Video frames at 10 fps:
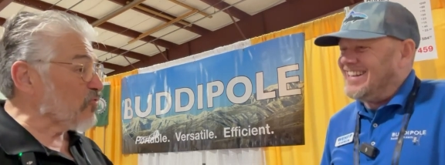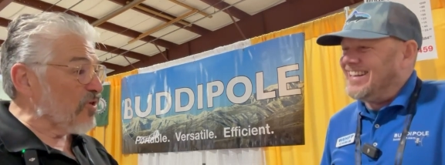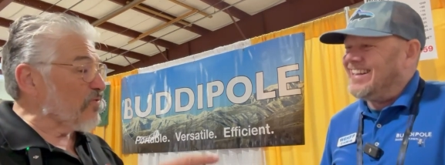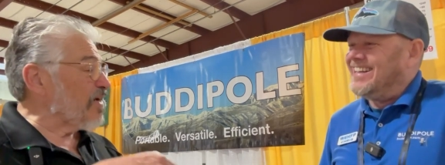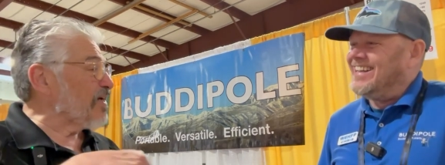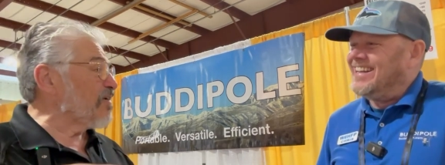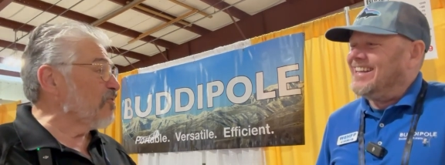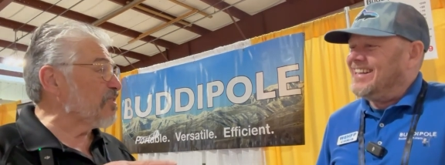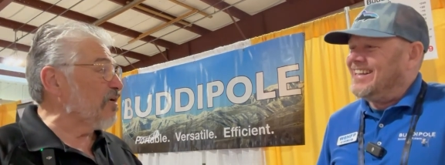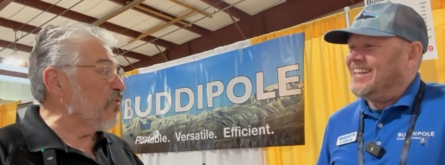Speaker 1: all around that
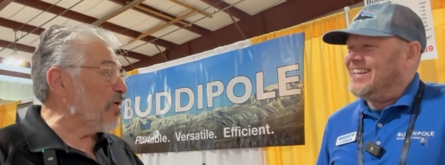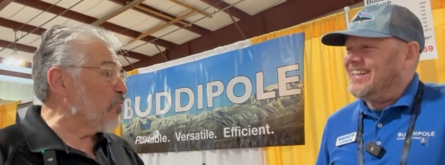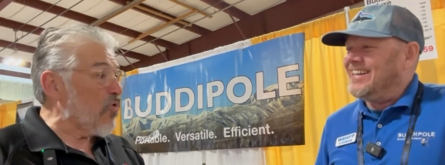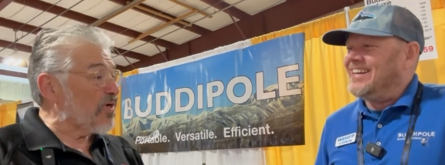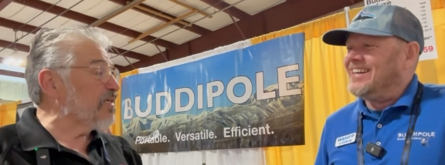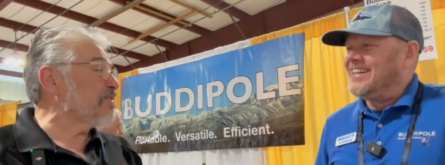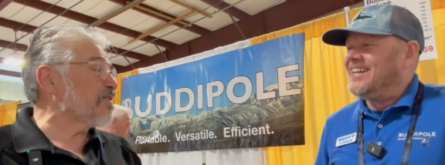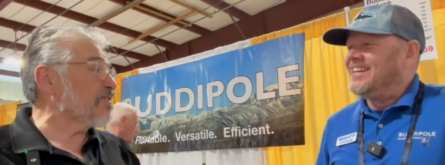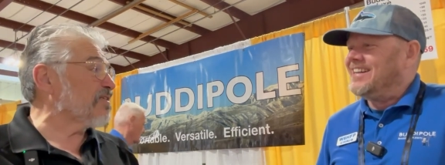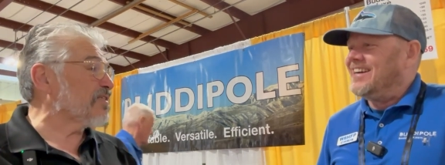hotel in walking
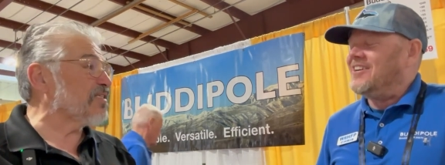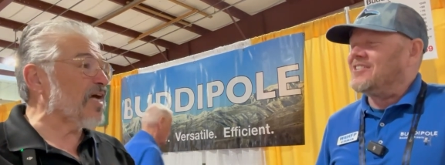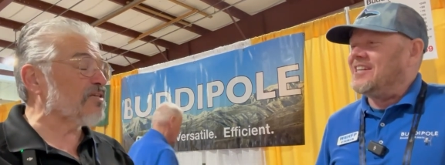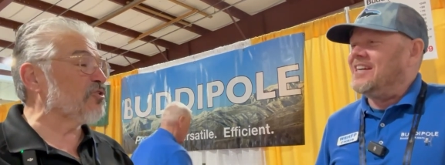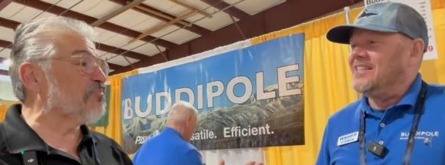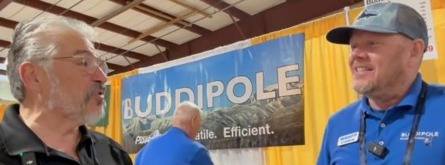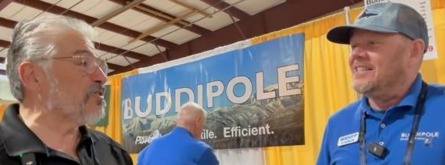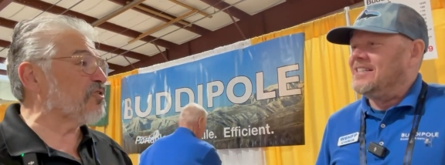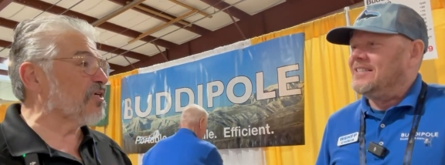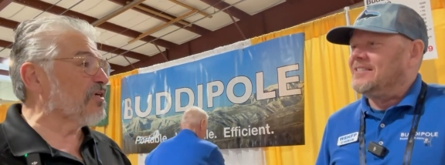distance. There's okay. actually a
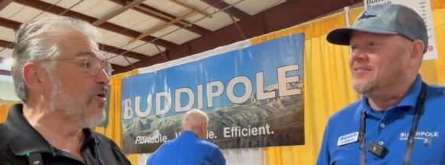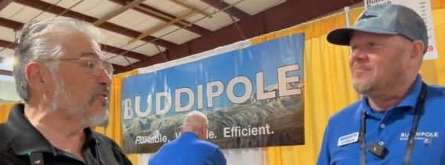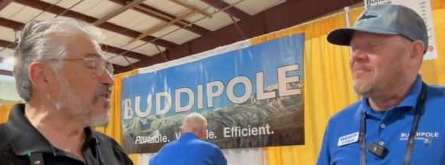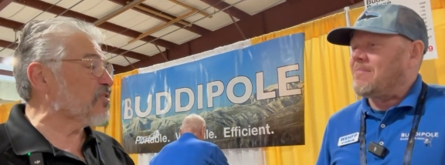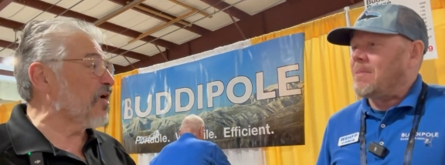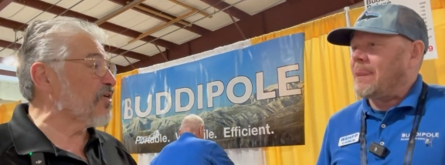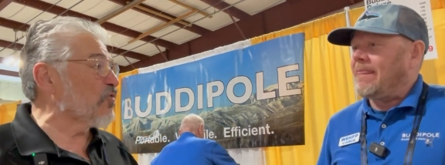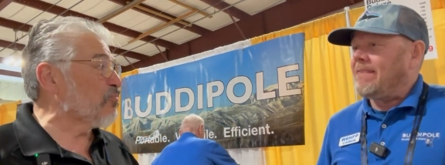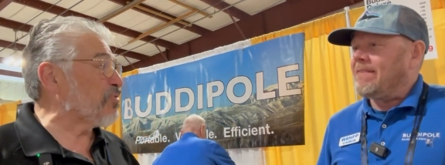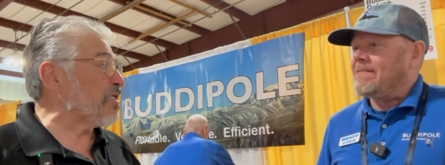place you can go and design
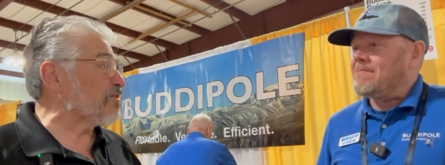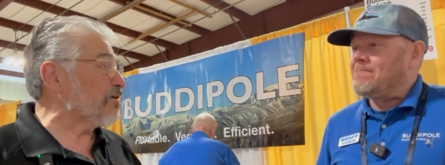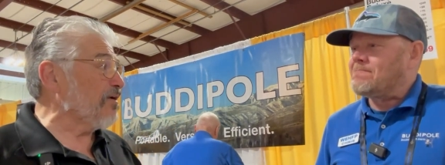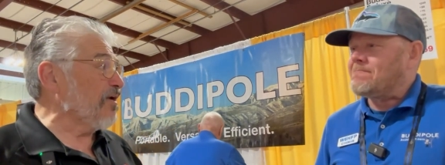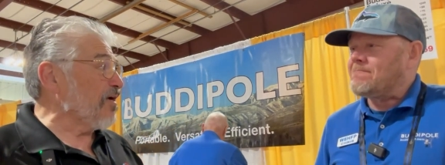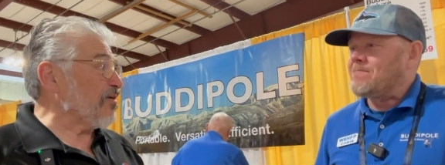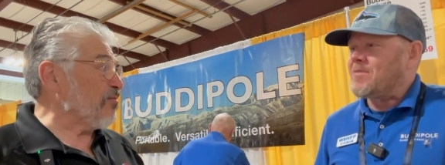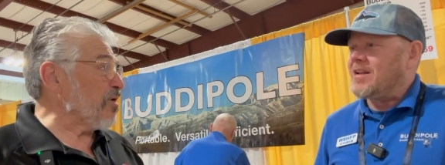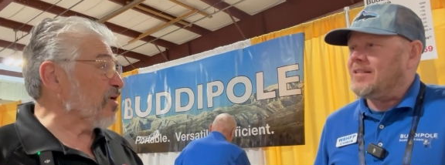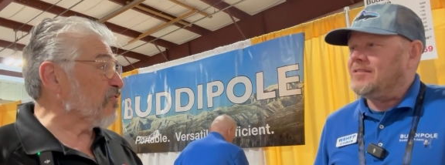your own pizza, and
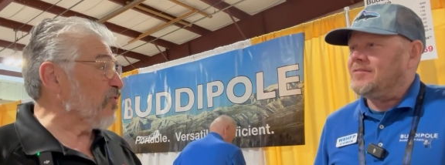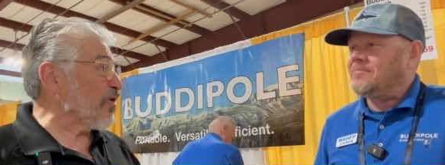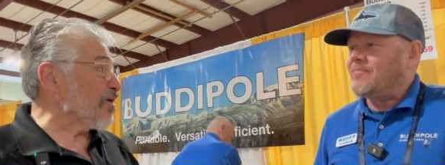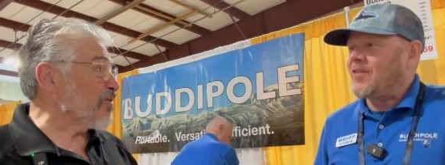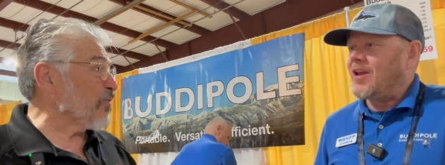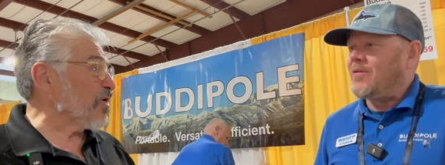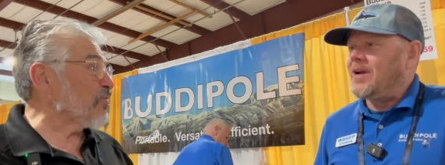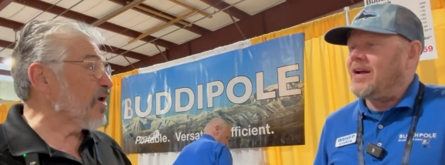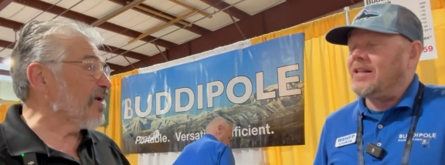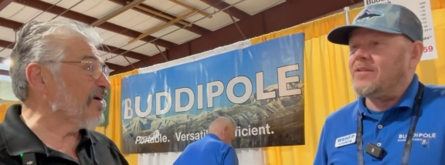they'll make it for you the way you
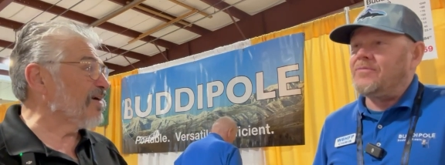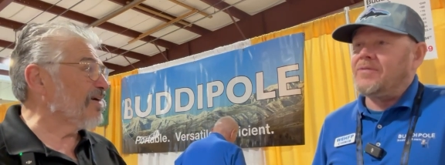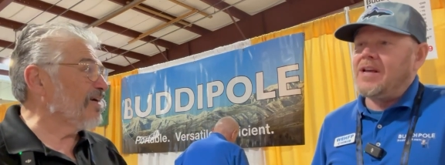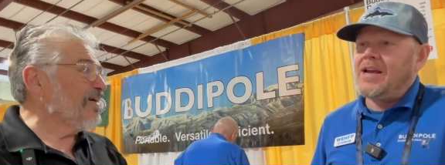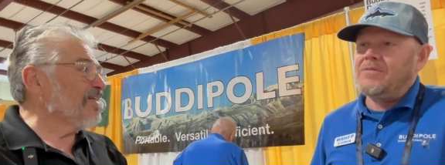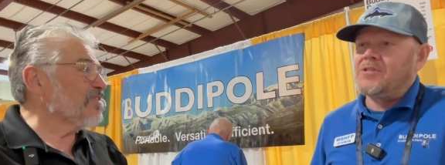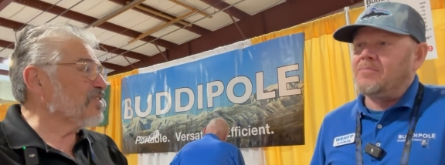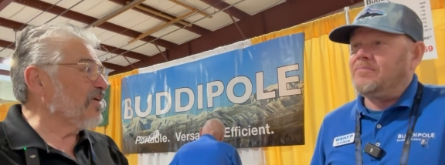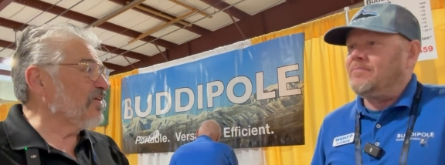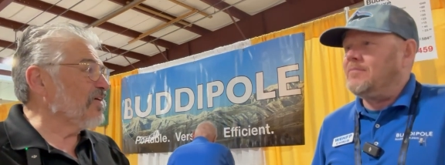well, want
Speaker 2: it. They have
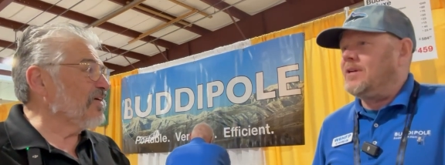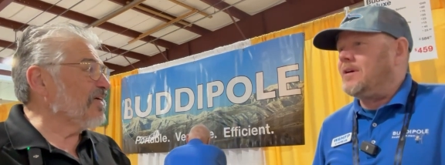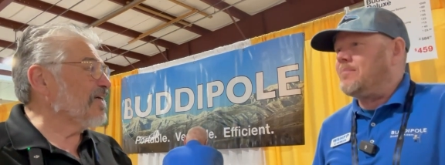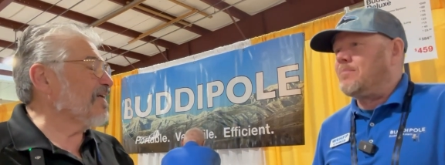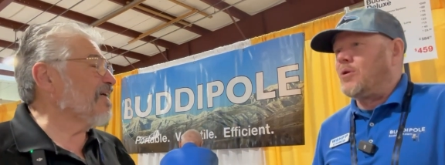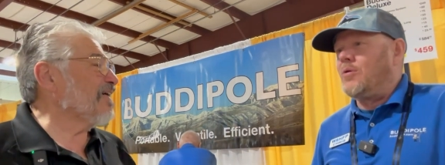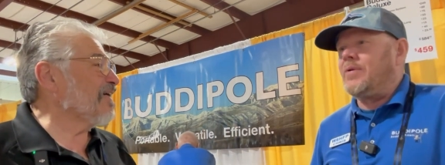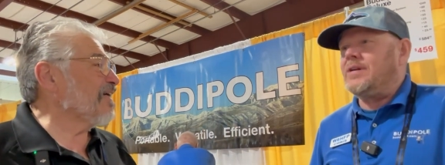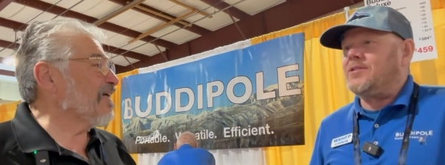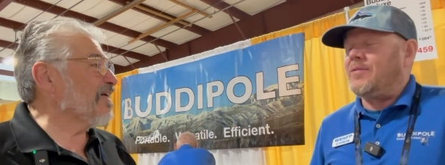some so, uh,
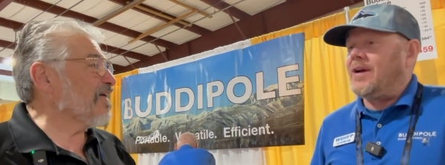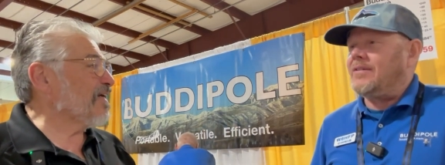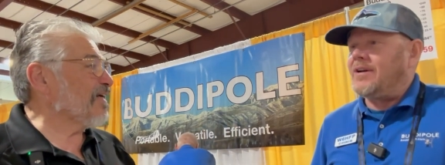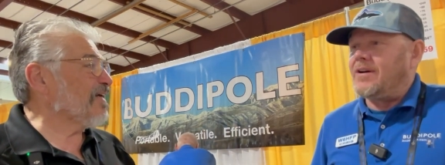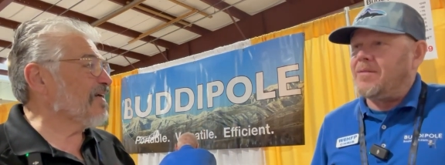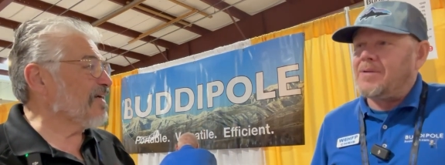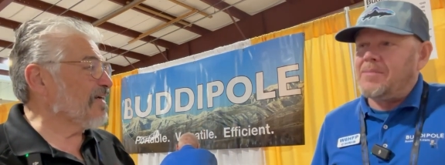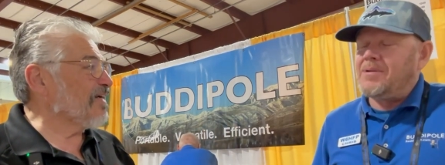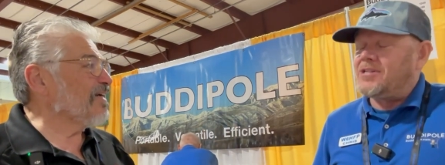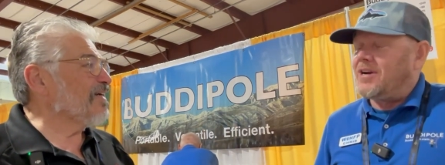breweries around there I
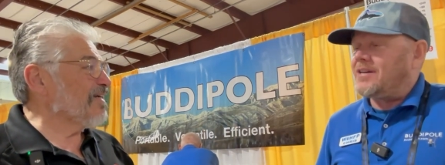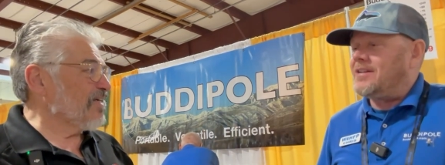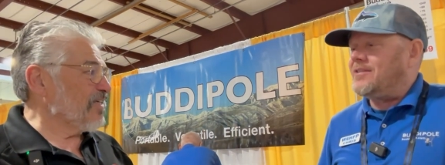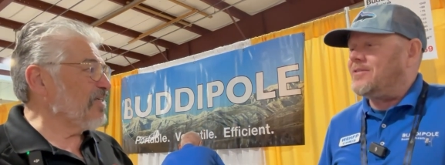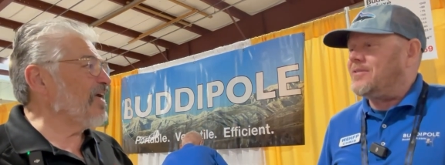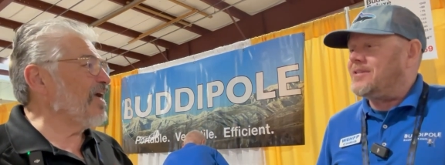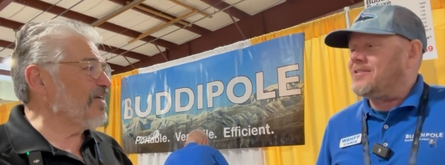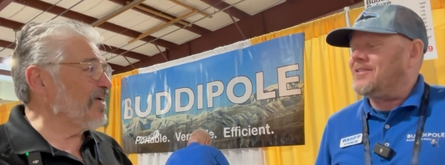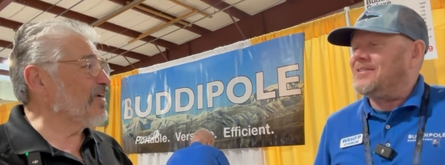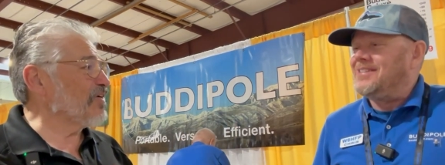might be talked into. Yeah,
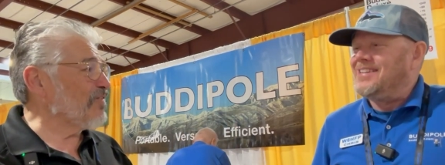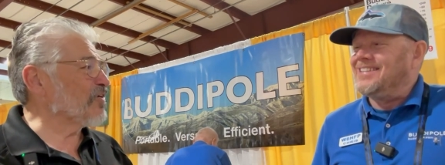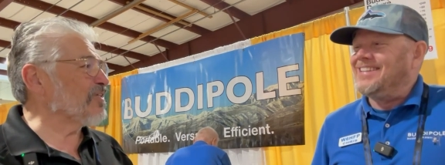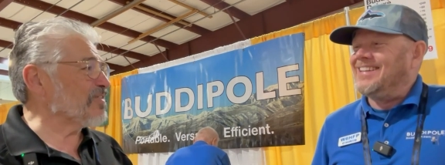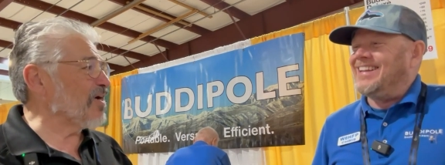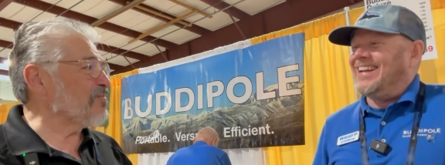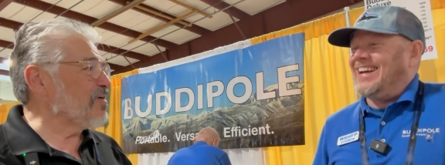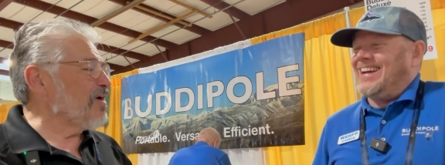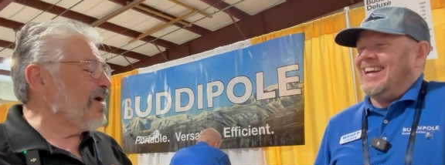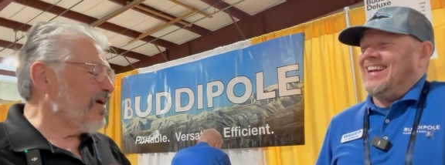it, so. yeah,
Speaker 1: you'll have a good
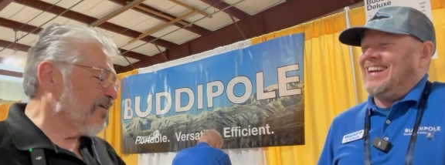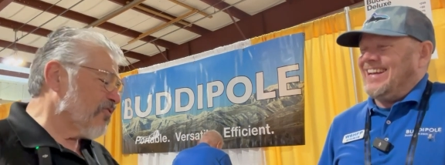time.